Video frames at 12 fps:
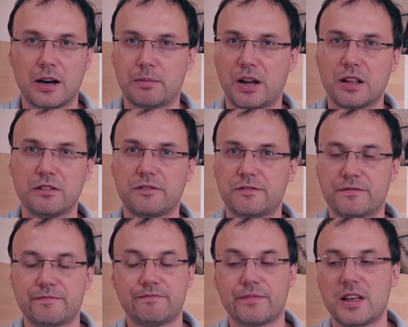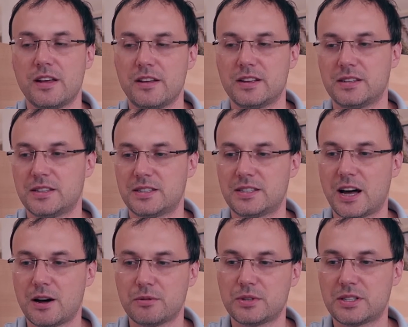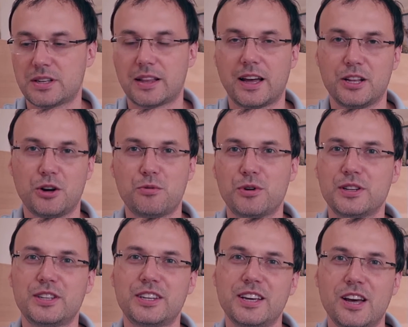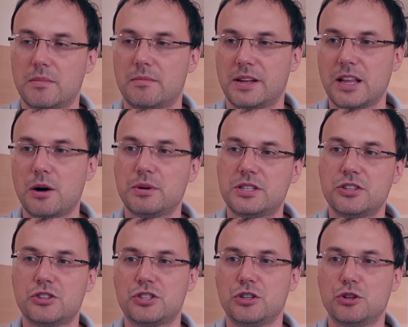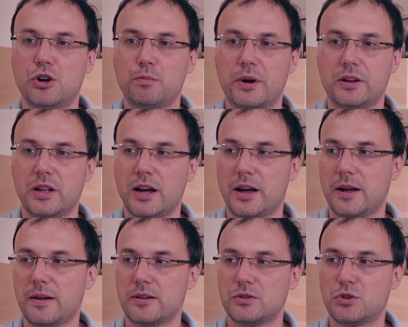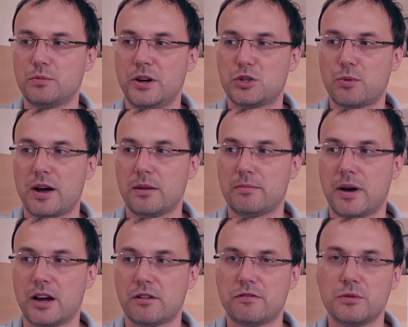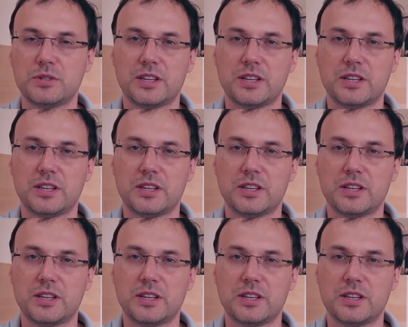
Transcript: up a lot of sounds that I don't want. But now it's interesting to compare the Zoom H1 microphones